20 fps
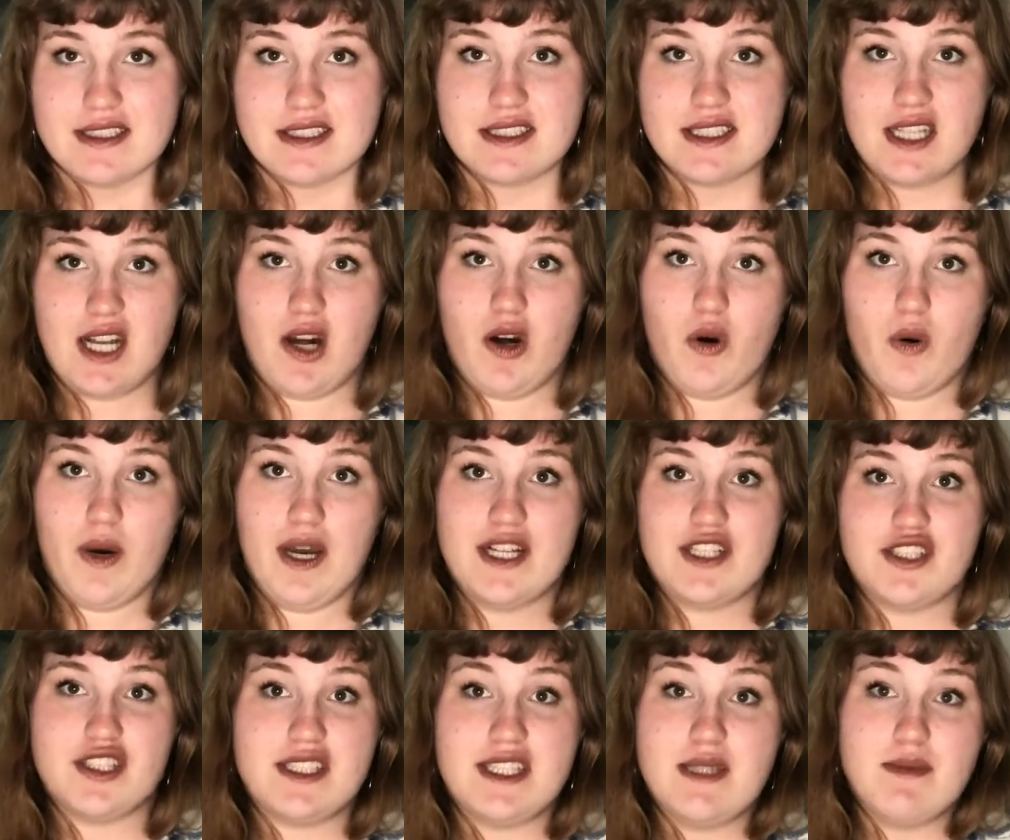So it
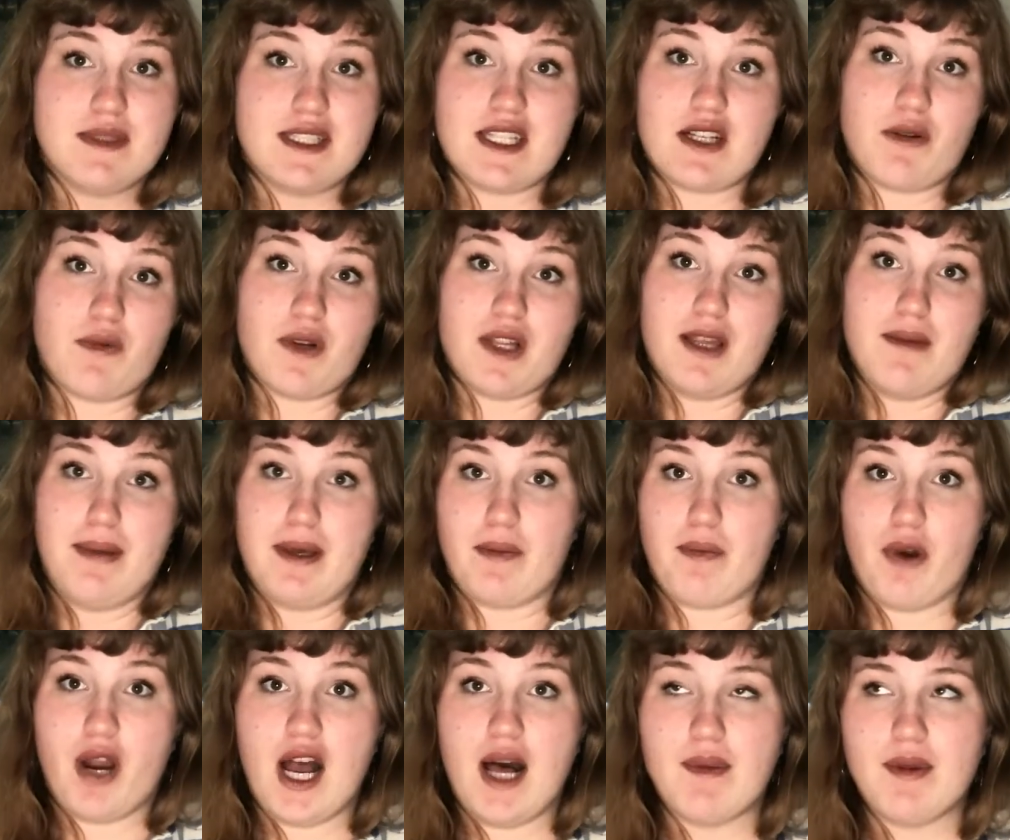just seemed like a really big
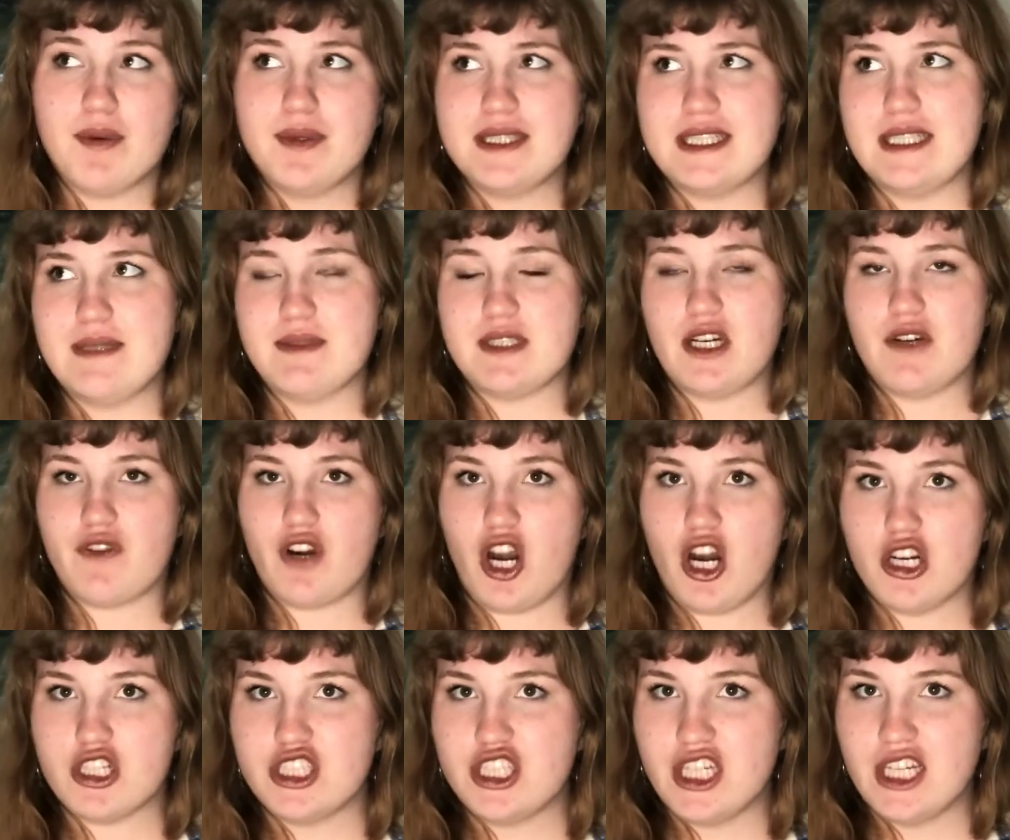problem. It seemed
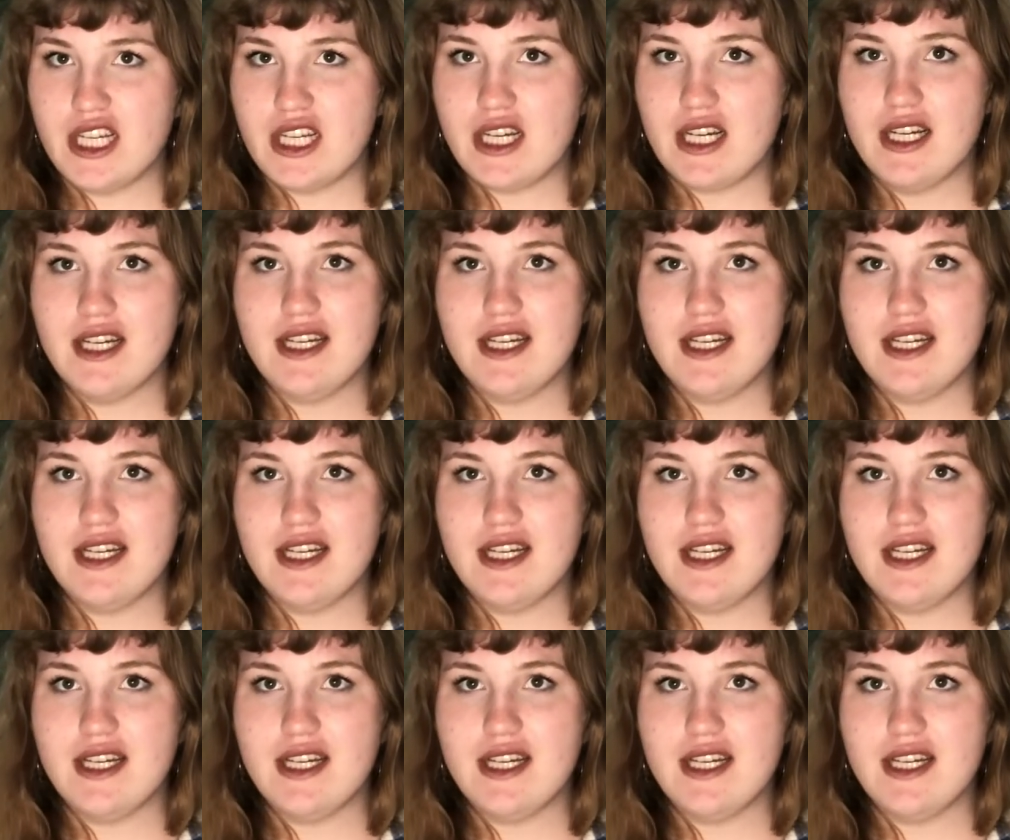overarching.